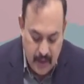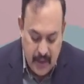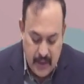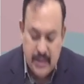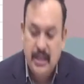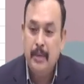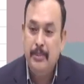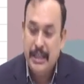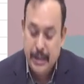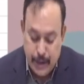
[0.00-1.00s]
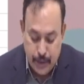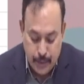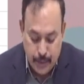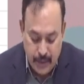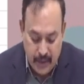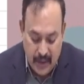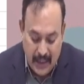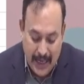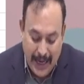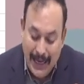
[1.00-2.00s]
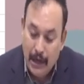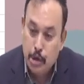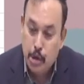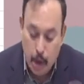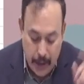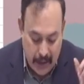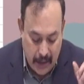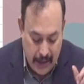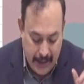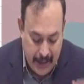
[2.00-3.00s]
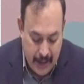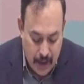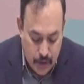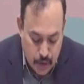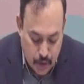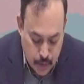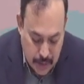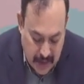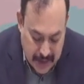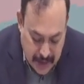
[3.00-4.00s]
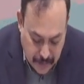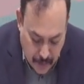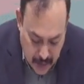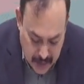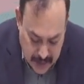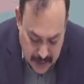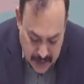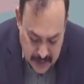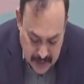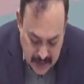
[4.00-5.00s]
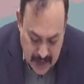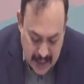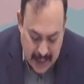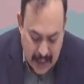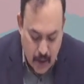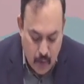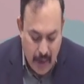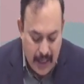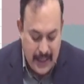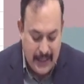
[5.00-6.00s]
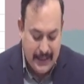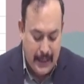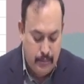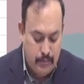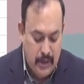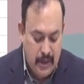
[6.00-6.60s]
shall be issued electronically to the defaulters, requiring them,